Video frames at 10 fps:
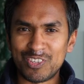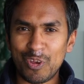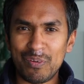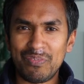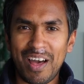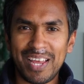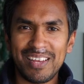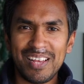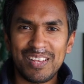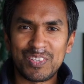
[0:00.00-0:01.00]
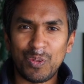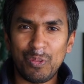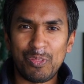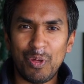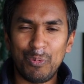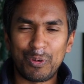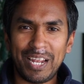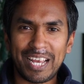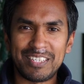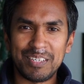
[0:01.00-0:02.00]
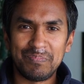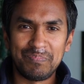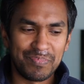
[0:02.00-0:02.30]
certified solar thermal collector.